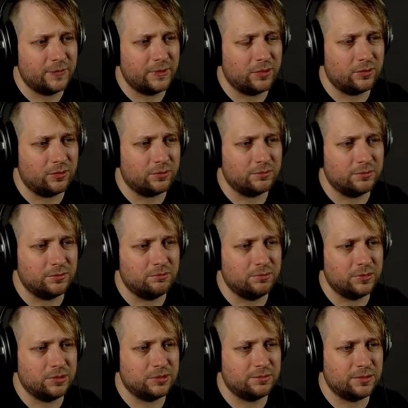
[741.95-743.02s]
Or
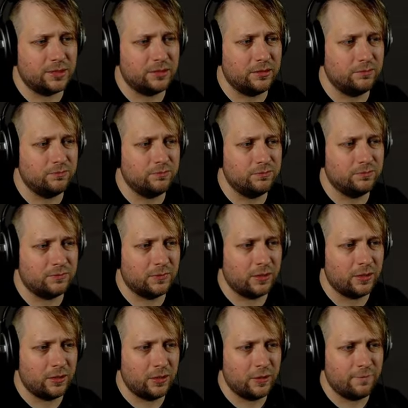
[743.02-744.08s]
some kind of
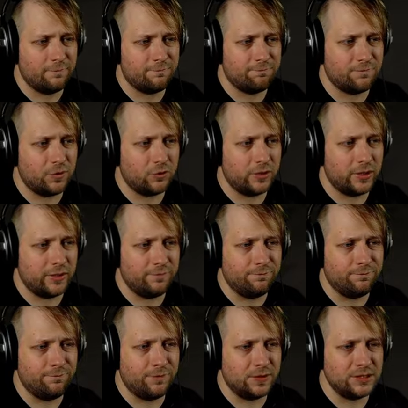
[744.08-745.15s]
furry,
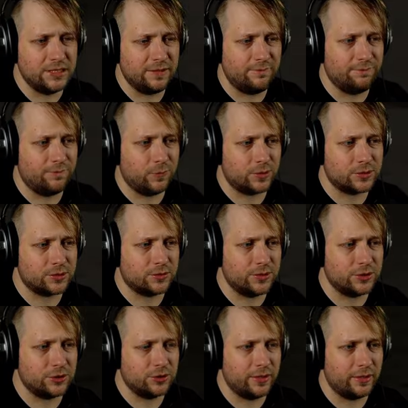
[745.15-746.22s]
fuzzy forest
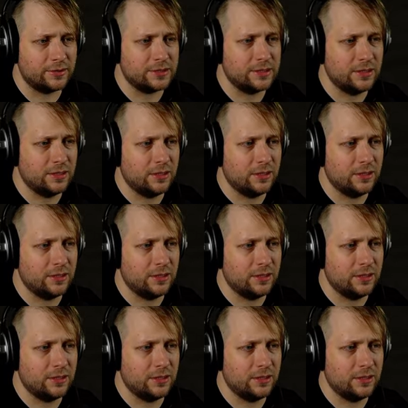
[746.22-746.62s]
creature that's